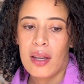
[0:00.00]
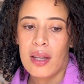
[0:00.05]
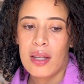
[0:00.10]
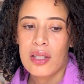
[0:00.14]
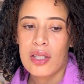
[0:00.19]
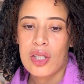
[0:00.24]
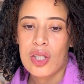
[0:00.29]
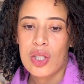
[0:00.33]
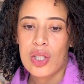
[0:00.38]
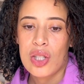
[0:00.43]

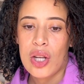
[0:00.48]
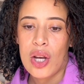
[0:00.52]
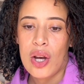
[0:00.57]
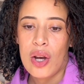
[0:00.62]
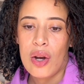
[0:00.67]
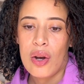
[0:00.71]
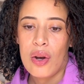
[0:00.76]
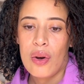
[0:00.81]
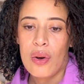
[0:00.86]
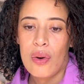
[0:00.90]

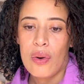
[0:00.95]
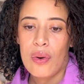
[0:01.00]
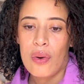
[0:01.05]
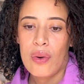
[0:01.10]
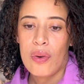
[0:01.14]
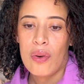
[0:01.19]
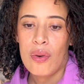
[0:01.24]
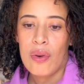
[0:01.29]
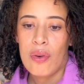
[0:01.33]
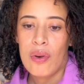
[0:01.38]

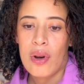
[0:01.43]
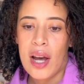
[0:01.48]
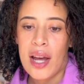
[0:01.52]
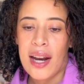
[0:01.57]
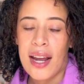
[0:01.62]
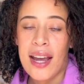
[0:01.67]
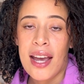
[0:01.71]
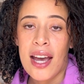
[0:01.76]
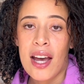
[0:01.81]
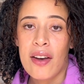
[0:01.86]
So, and
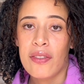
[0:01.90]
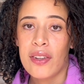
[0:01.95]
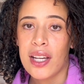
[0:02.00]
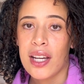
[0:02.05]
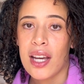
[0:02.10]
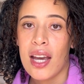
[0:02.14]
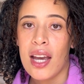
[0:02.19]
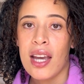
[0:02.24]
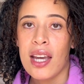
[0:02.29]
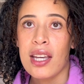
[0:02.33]
I have
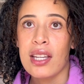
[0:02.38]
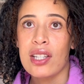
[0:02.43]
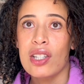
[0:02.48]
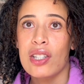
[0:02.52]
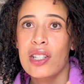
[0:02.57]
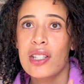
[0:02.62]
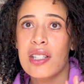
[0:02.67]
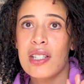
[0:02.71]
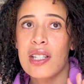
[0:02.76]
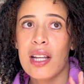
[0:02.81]
a
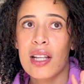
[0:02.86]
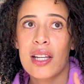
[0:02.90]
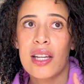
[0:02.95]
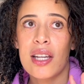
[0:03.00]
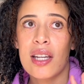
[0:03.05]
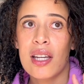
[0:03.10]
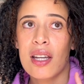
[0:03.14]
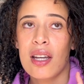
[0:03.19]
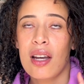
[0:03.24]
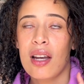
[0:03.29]

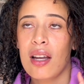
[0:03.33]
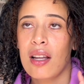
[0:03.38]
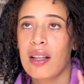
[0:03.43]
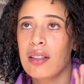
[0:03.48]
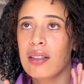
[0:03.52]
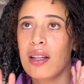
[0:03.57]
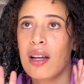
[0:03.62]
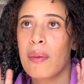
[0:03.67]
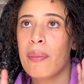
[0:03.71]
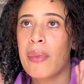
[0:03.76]
silly
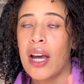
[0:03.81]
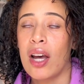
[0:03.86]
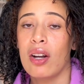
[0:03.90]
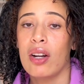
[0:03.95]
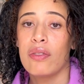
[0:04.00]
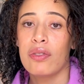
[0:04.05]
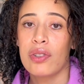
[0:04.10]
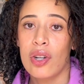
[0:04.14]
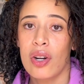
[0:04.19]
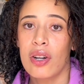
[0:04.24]
amount
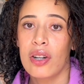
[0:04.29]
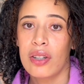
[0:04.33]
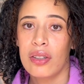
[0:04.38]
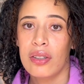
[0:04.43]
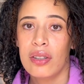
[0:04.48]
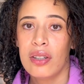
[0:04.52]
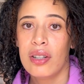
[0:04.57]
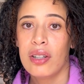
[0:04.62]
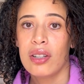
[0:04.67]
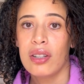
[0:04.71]
of
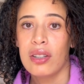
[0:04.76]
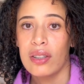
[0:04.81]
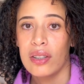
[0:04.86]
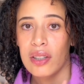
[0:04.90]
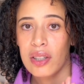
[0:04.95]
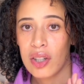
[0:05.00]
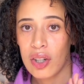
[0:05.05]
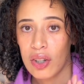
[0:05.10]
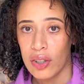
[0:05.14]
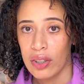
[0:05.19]
yarn
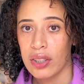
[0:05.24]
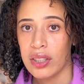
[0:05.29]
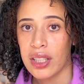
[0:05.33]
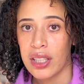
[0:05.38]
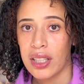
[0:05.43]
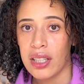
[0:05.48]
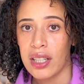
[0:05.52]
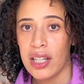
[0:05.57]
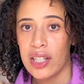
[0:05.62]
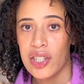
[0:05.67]

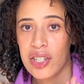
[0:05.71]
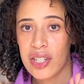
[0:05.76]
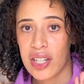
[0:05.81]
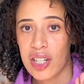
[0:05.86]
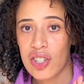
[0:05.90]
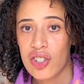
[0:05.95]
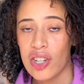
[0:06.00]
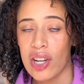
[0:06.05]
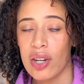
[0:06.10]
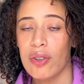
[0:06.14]
currently just
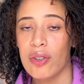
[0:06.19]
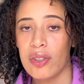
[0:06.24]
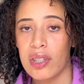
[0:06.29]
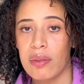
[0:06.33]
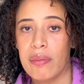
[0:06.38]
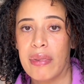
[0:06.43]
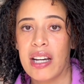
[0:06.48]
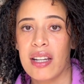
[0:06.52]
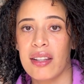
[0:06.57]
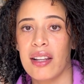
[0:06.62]
in general in
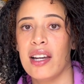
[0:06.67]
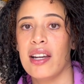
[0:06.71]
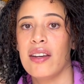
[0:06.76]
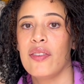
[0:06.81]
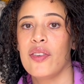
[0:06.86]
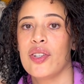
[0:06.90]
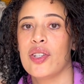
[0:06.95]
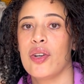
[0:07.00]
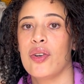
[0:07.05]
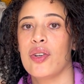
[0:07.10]
my life,
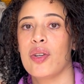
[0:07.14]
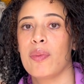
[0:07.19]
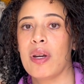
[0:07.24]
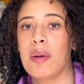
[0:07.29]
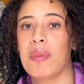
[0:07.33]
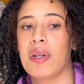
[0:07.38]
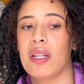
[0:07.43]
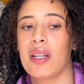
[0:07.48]
so you might be